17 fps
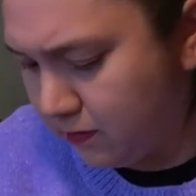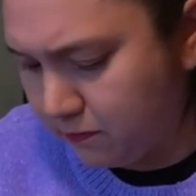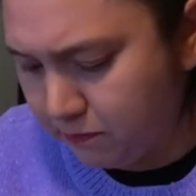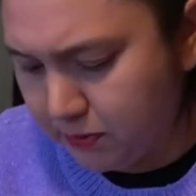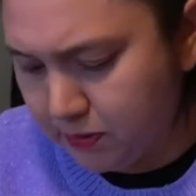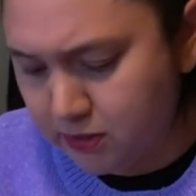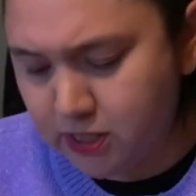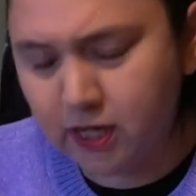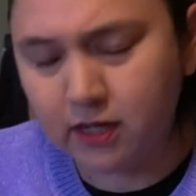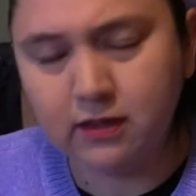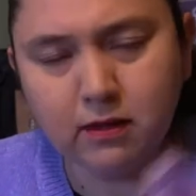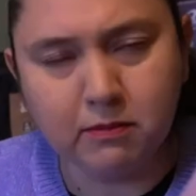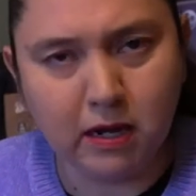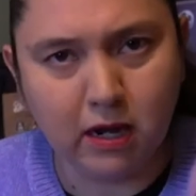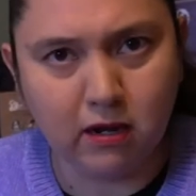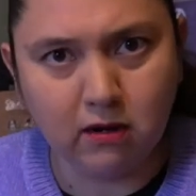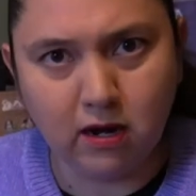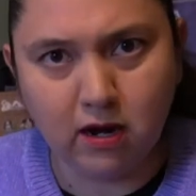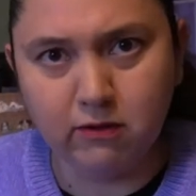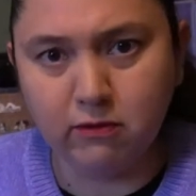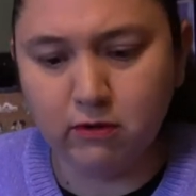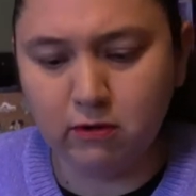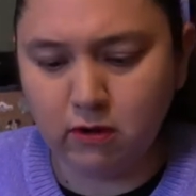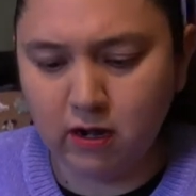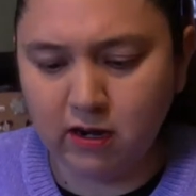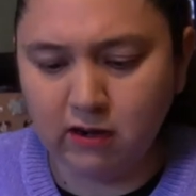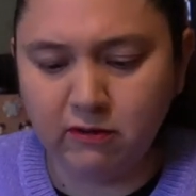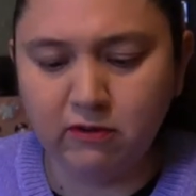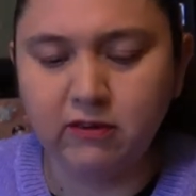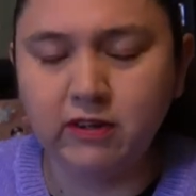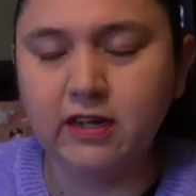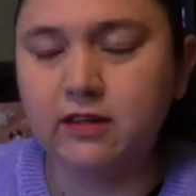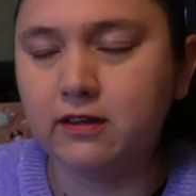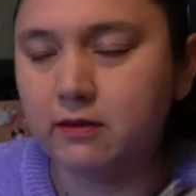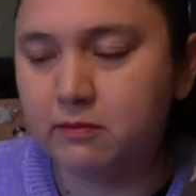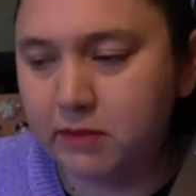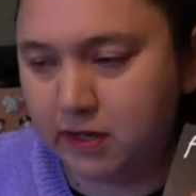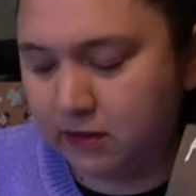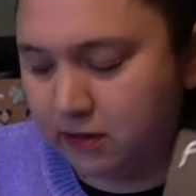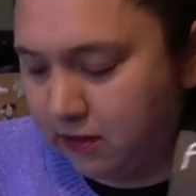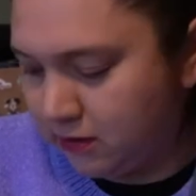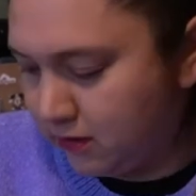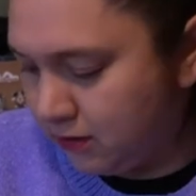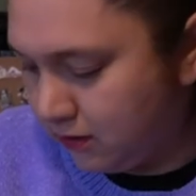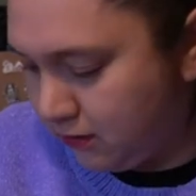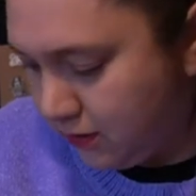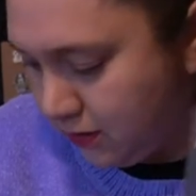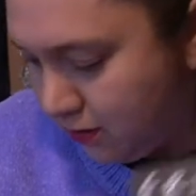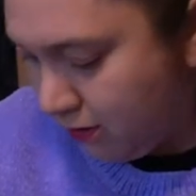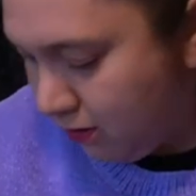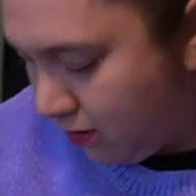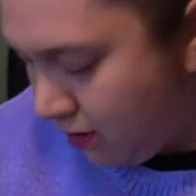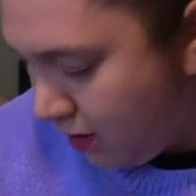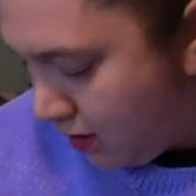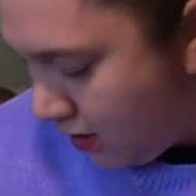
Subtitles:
But check them out. I will link them in there.